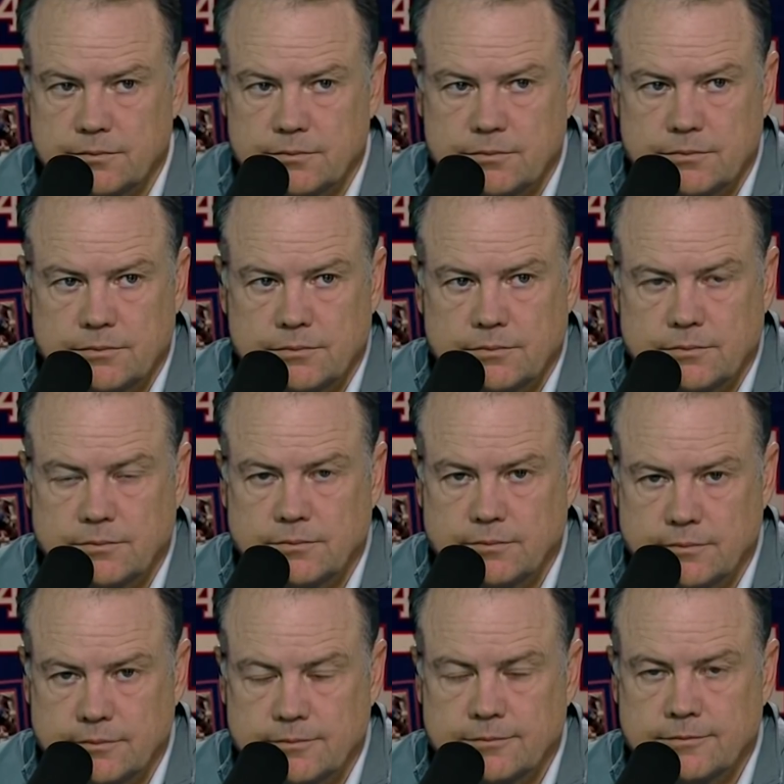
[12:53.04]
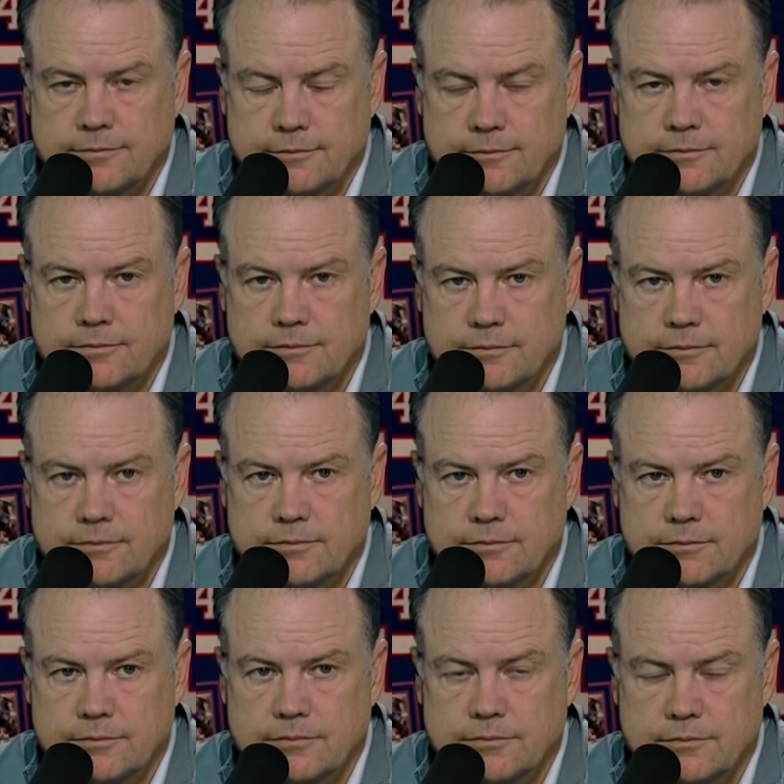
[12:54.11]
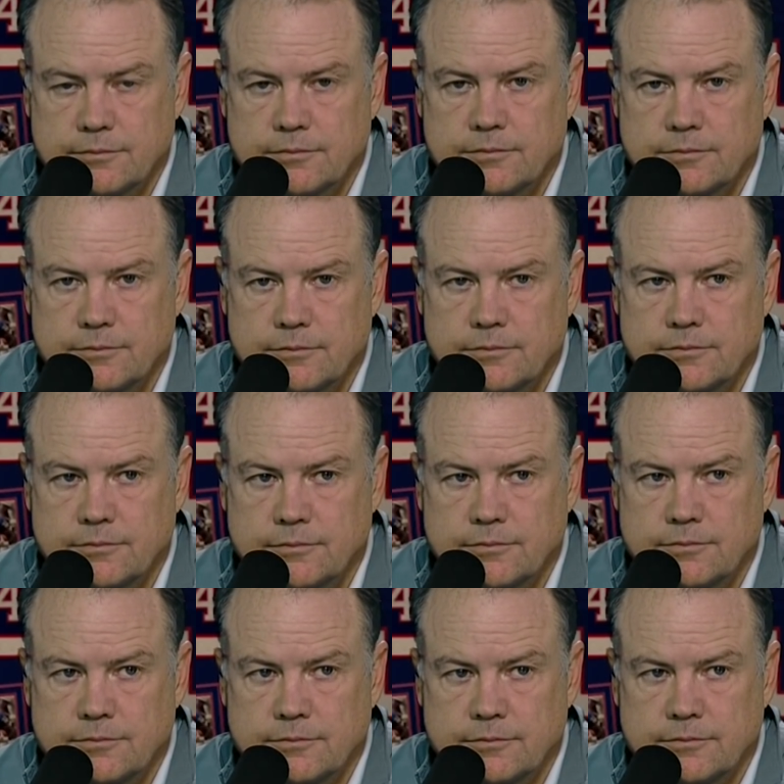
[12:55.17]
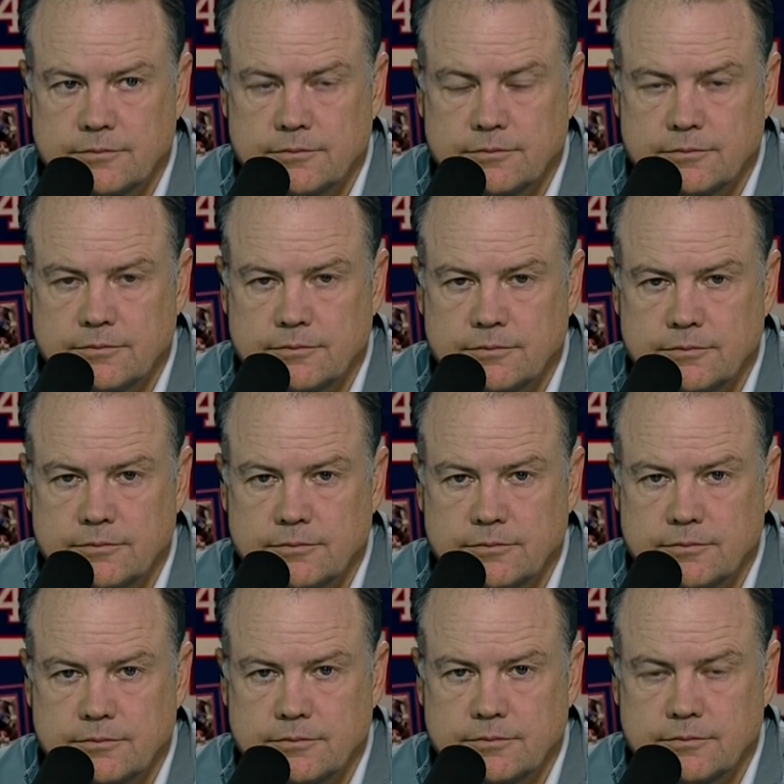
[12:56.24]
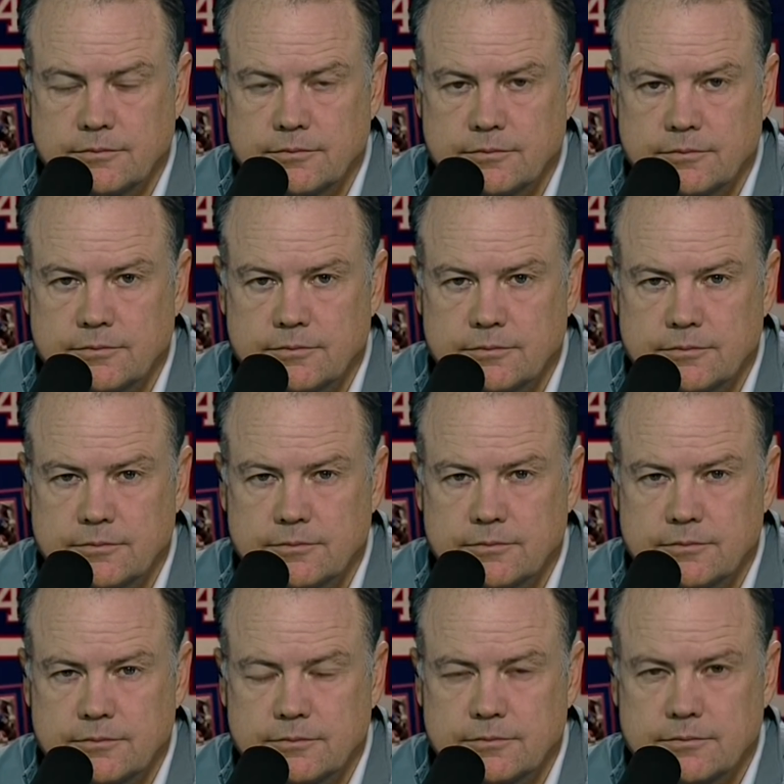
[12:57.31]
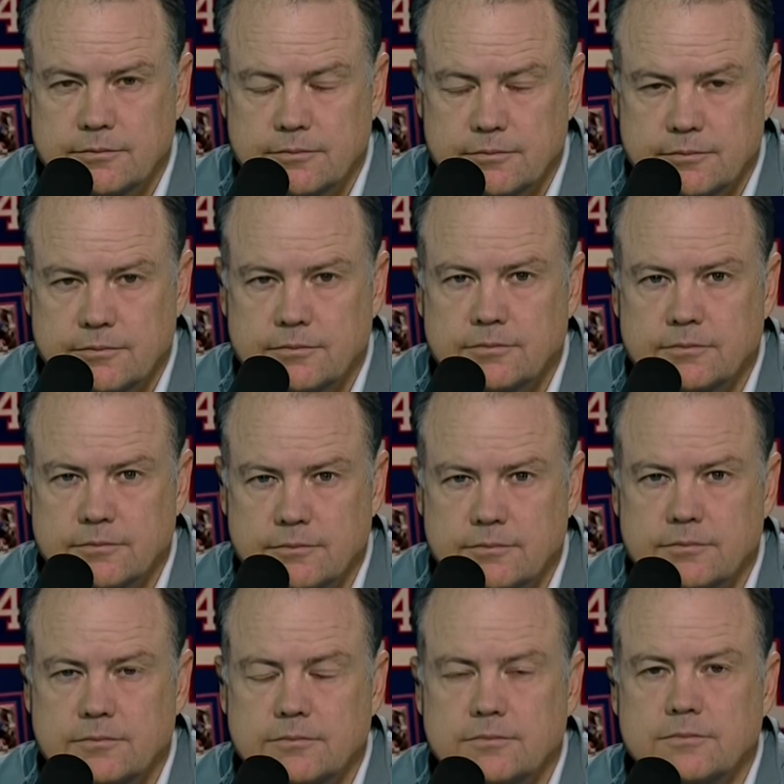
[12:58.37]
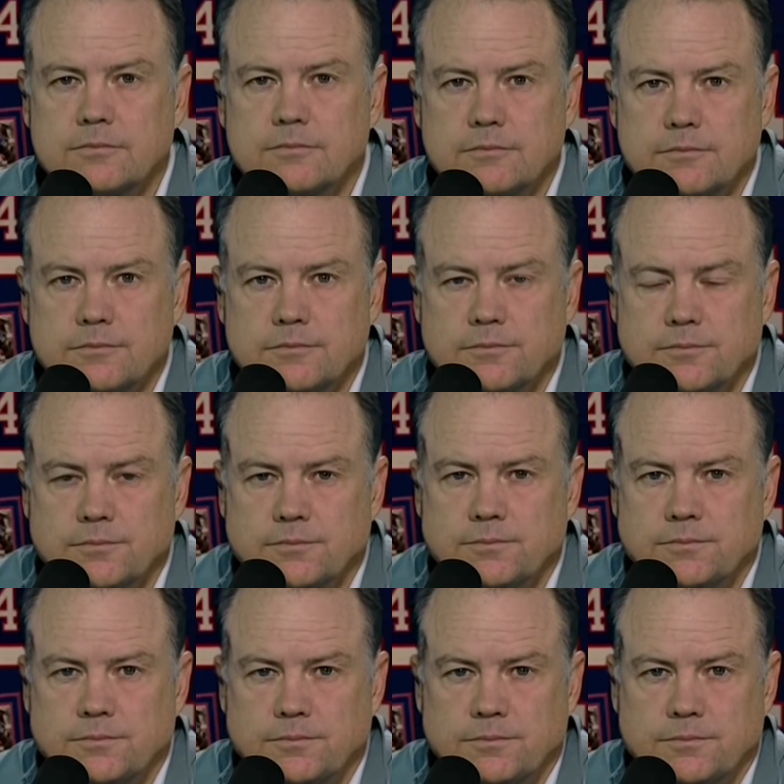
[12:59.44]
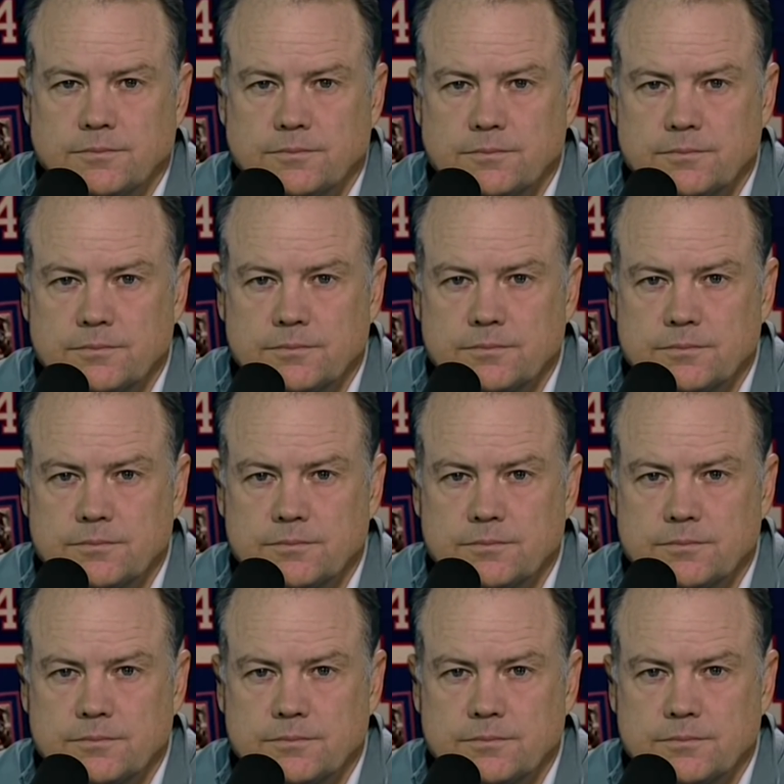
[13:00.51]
(silent)